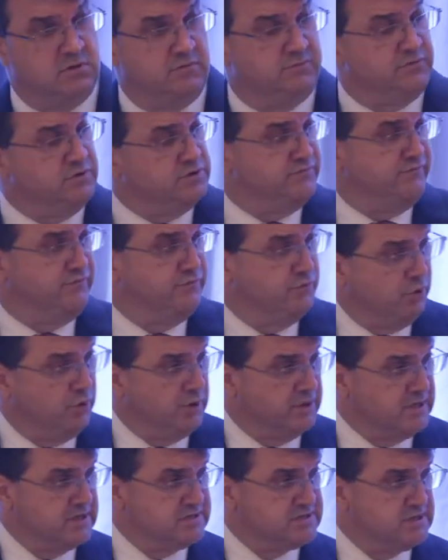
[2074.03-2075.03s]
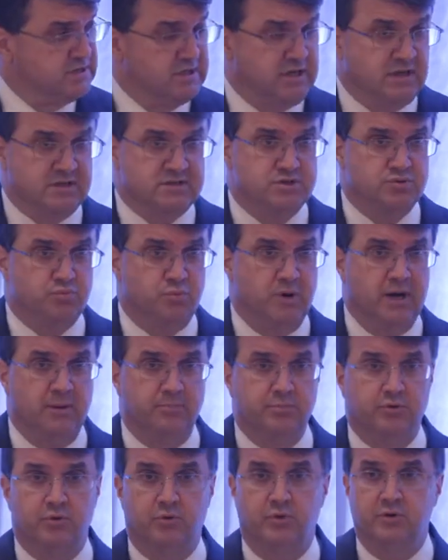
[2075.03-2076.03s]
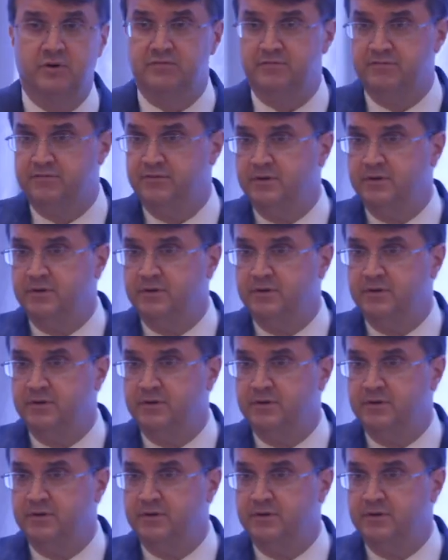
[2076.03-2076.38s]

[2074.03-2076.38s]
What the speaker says: the floor doesn't get swept, or if